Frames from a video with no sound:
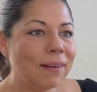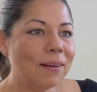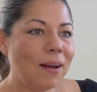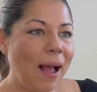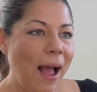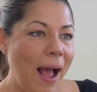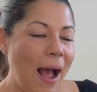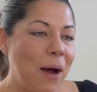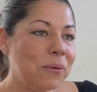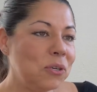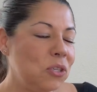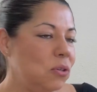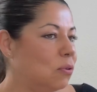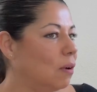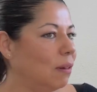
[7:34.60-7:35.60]
how
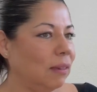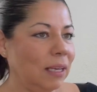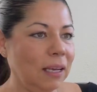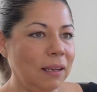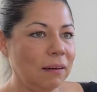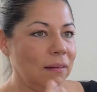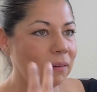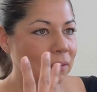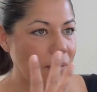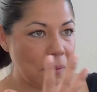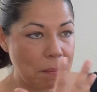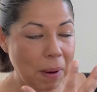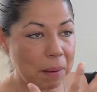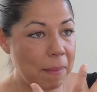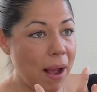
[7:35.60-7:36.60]
to clean
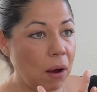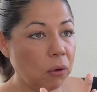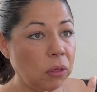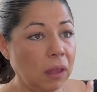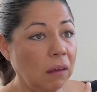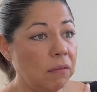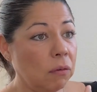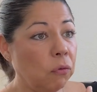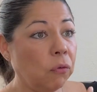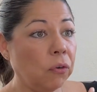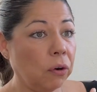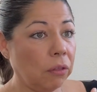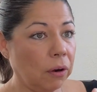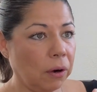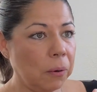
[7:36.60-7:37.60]
my mouth even
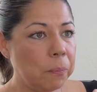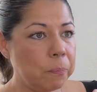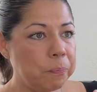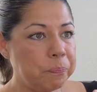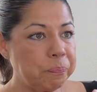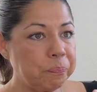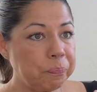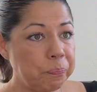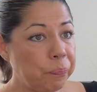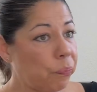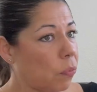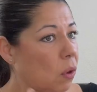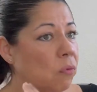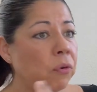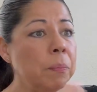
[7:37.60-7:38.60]
further
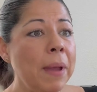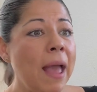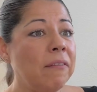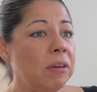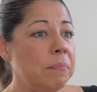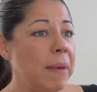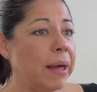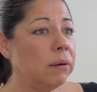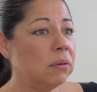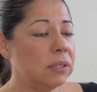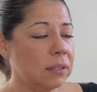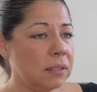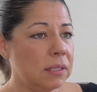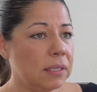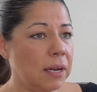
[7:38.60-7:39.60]
from heavy metals
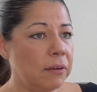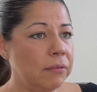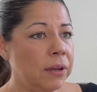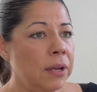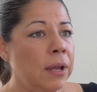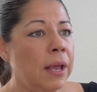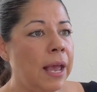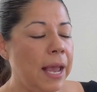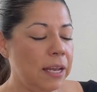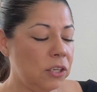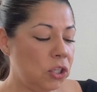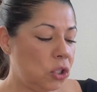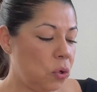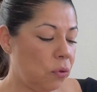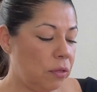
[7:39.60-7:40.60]
and stuff. And
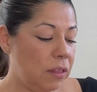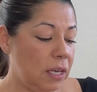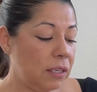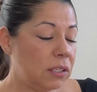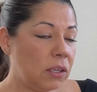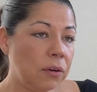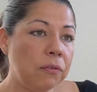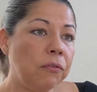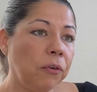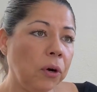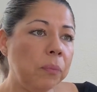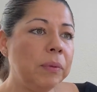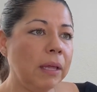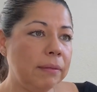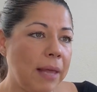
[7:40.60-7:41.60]
so this
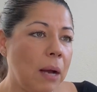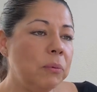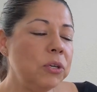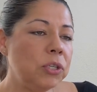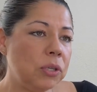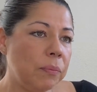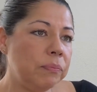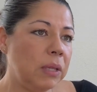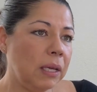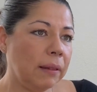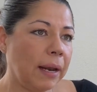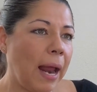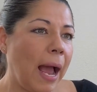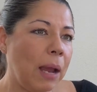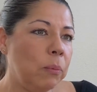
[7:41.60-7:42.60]
confirmed that that was something
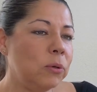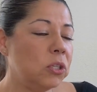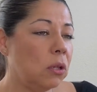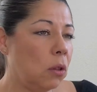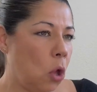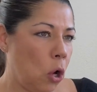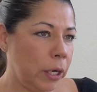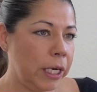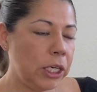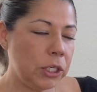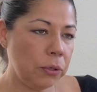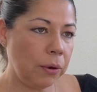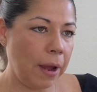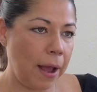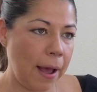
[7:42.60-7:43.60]
that I was longing
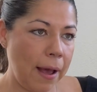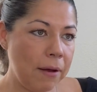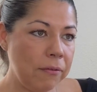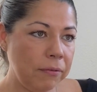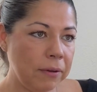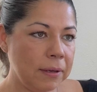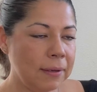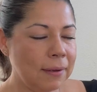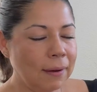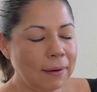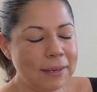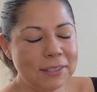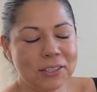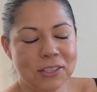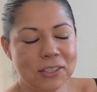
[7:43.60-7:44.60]
to have.
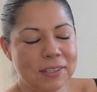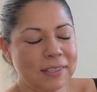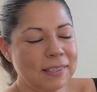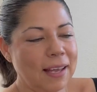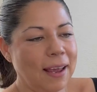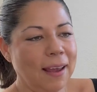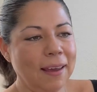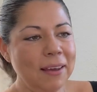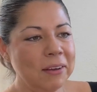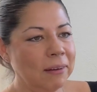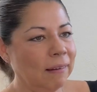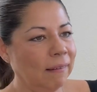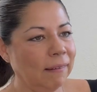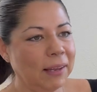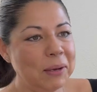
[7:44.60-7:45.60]
Let's just say
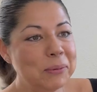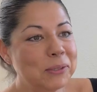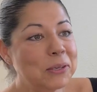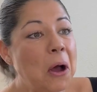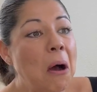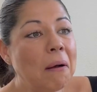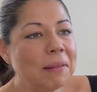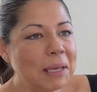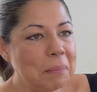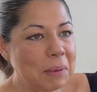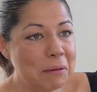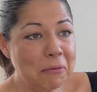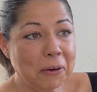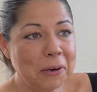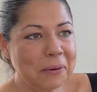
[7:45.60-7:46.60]
it was calling me
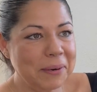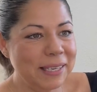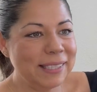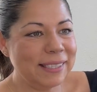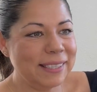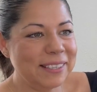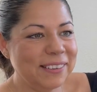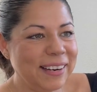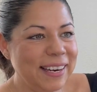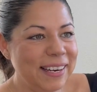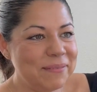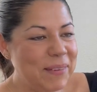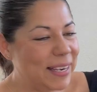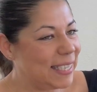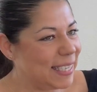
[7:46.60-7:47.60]
for a reason, right?
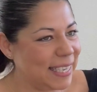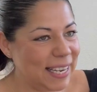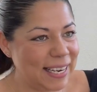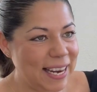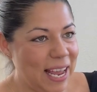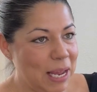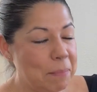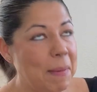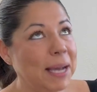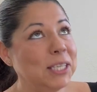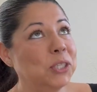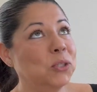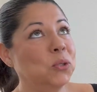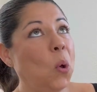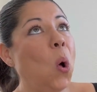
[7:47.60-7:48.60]
My DNA, my
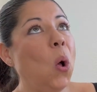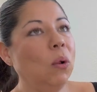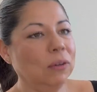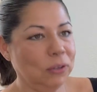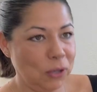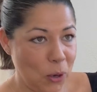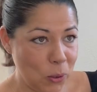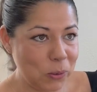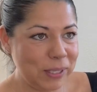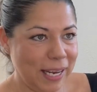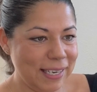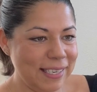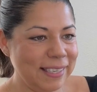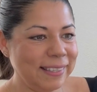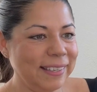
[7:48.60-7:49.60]
soul knows
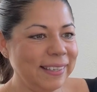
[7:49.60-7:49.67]
it.